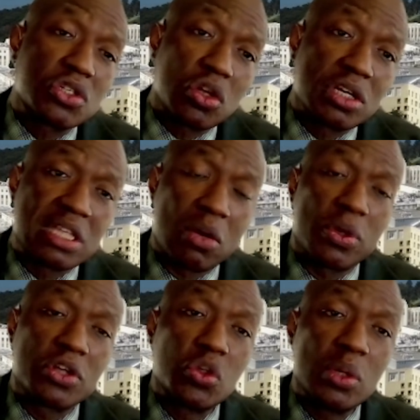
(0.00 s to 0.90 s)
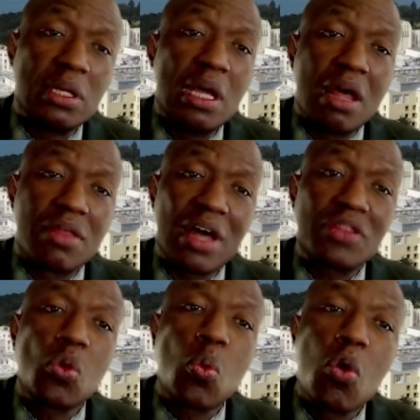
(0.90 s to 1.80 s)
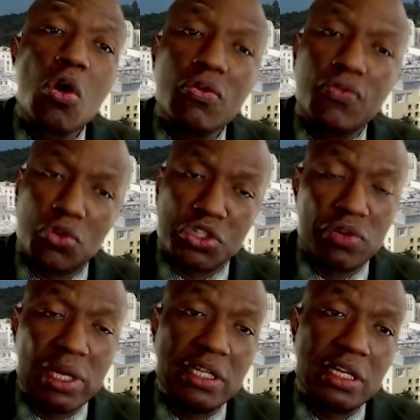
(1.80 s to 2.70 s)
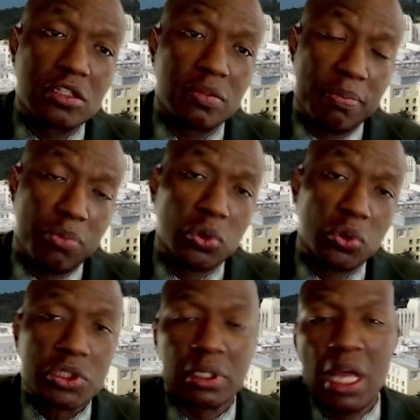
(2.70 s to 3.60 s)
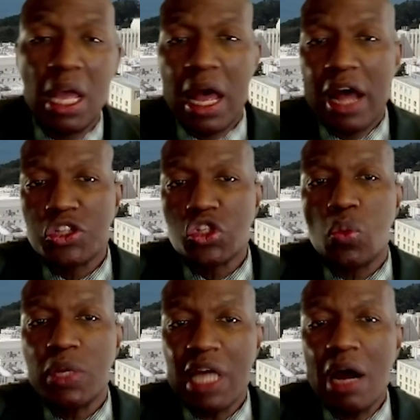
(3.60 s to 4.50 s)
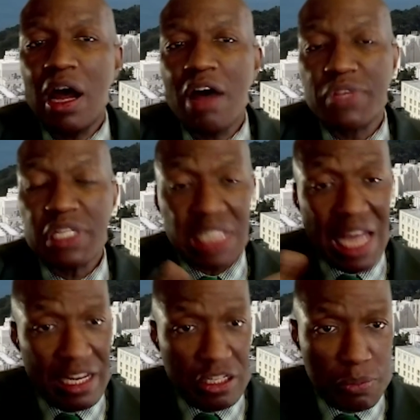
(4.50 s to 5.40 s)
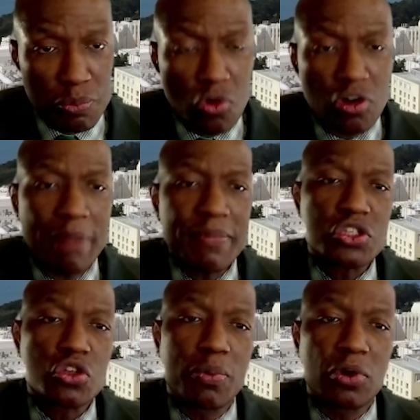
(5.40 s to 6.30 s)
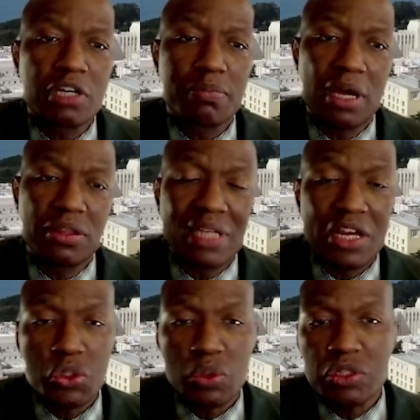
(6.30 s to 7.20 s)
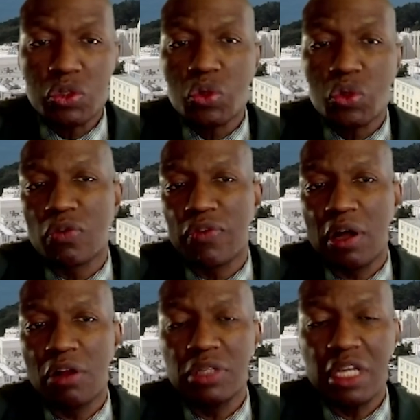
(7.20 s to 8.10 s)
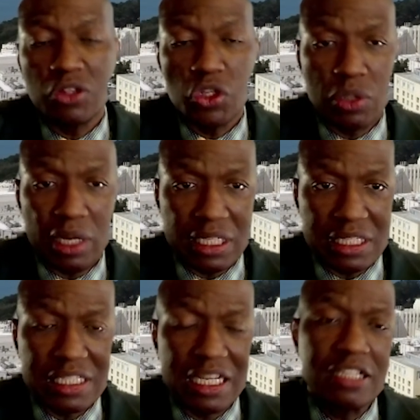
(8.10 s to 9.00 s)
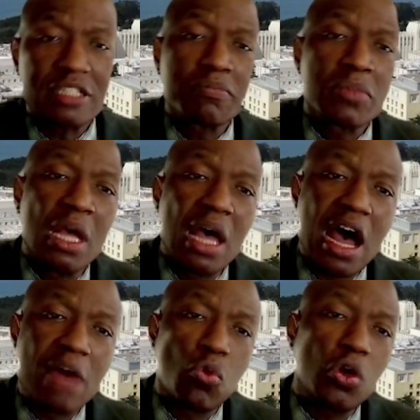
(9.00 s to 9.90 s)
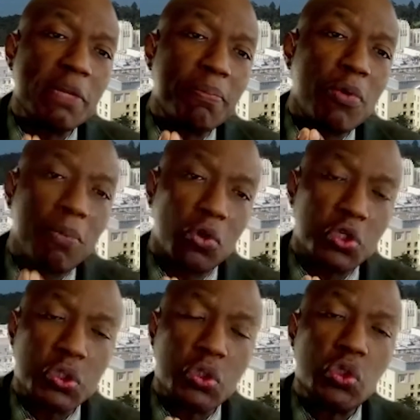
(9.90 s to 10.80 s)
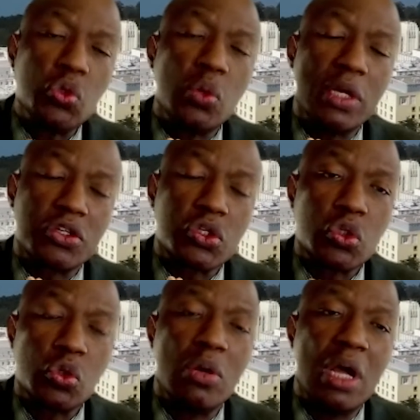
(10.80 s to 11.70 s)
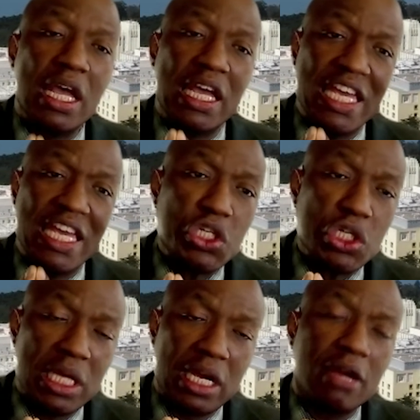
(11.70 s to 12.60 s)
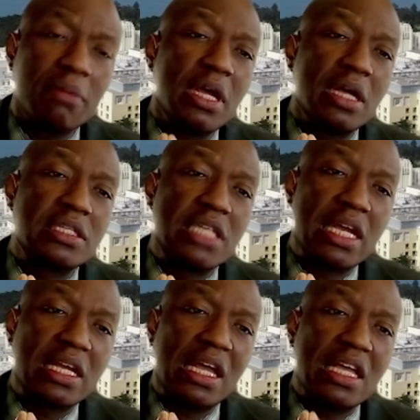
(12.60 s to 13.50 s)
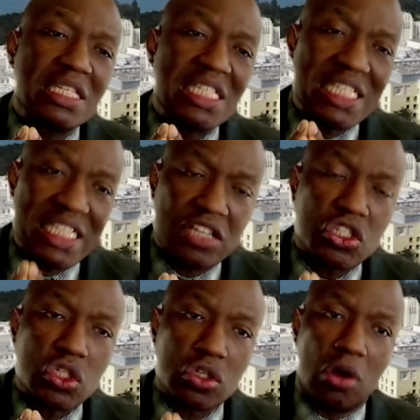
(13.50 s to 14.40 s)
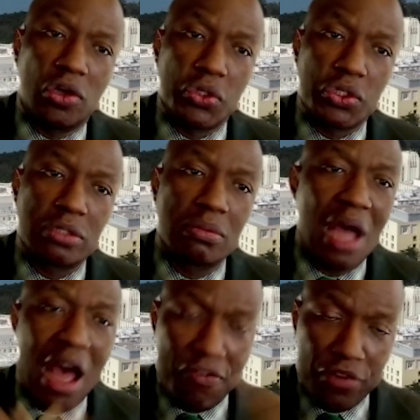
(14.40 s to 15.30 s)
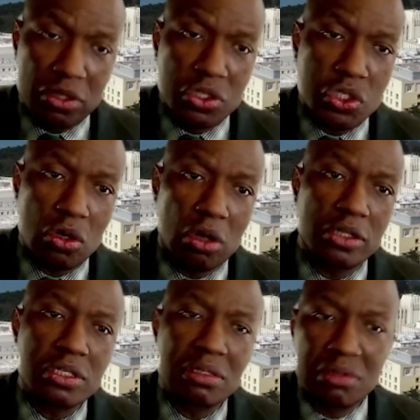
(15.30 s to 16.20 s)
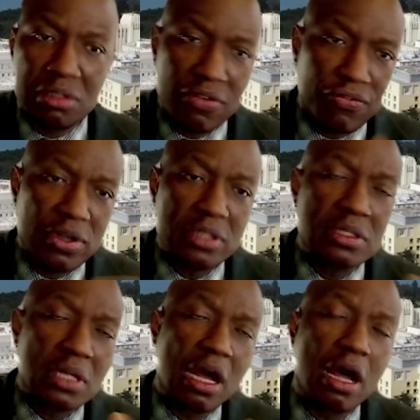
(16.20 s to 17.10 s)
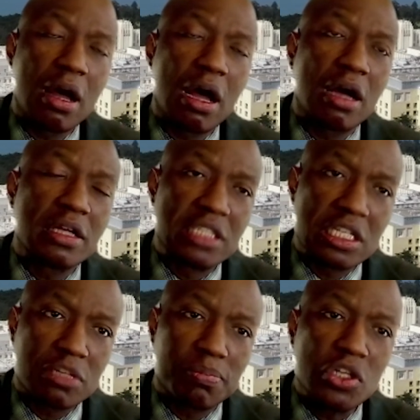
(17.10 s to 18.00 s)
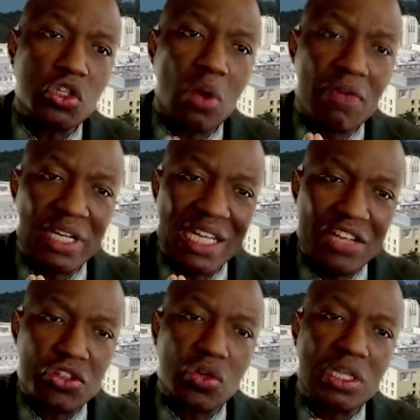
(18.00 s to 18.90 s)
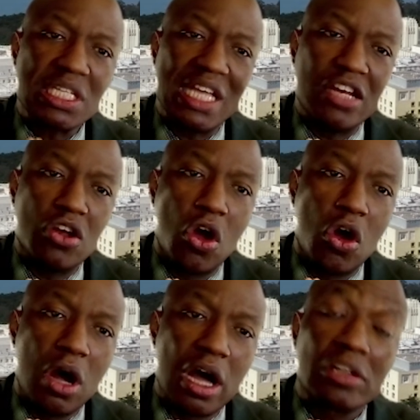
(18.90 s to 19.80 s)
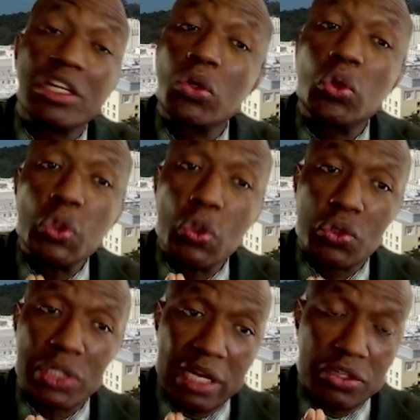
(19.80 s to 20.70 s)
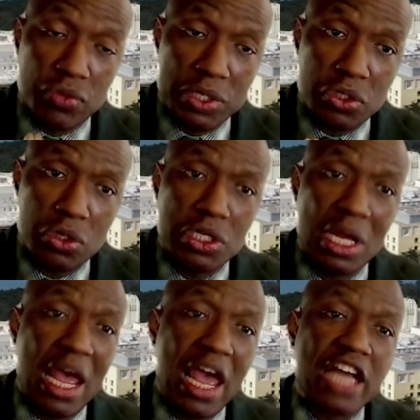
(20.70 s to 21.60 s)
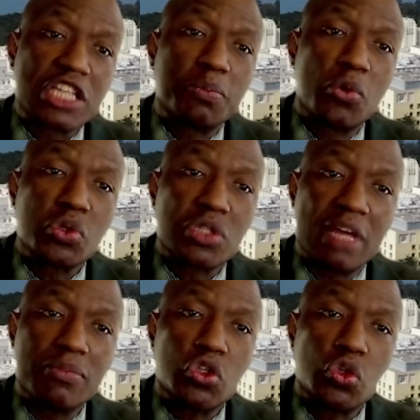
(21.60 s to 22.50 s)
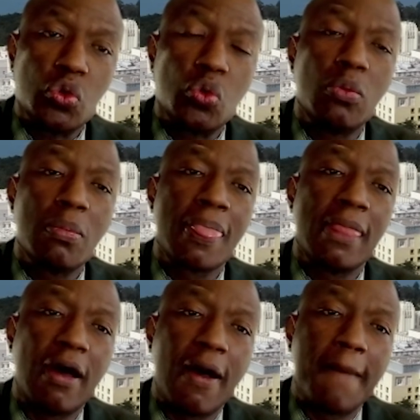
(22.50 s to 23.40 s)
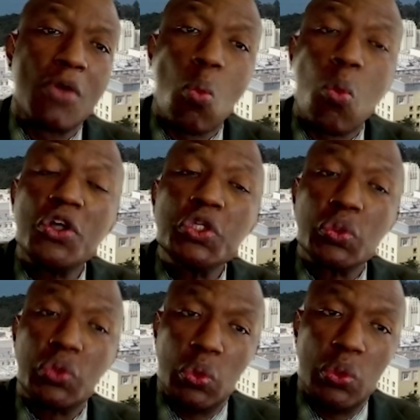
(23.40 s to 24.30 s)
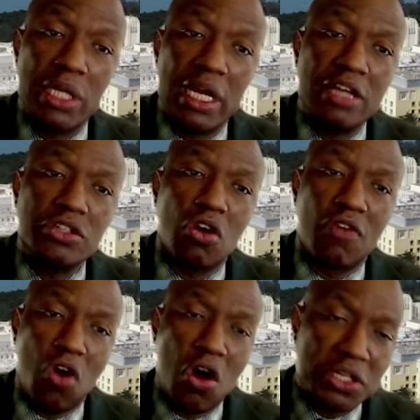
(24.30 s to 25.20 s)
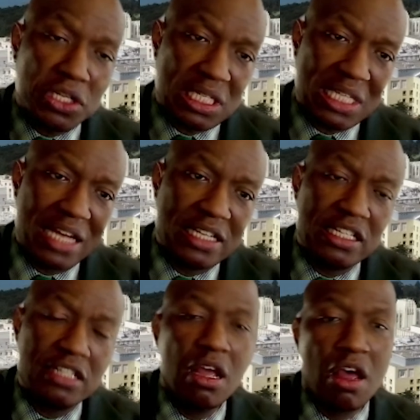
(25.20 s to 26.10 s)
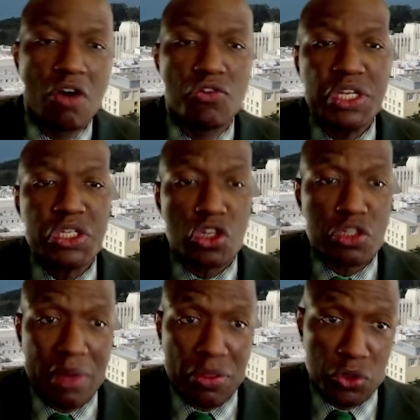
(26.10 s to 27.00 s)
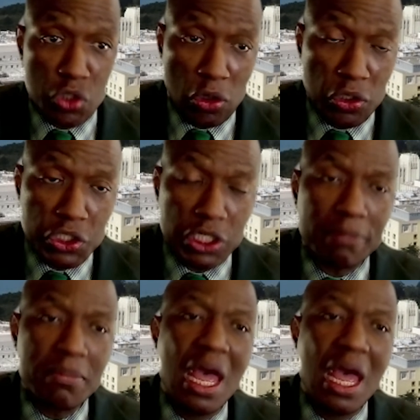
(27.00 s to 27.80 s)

studies that we are doing that the workforce really needs to be bolstered. And so we now have this talents program. It's supported by the National Institutes of Health in the United States. And what it purports to do is to each year take six scholars, African scholars, different disciplines who have an interest in clinical neuroscience research, expose them to 1 to 2 years of understanding research methodology,